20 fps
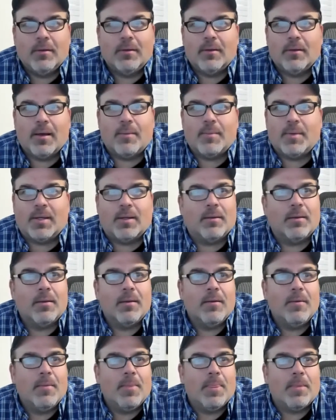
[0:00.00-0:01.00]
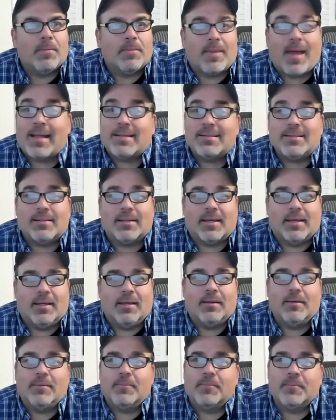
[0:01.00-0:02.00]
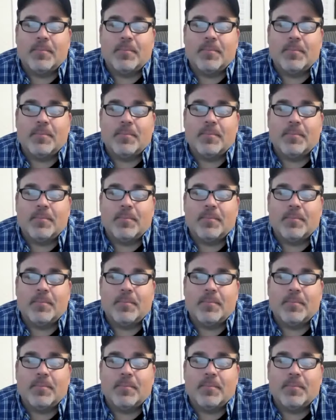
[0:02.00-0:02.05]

I mean, that's the key.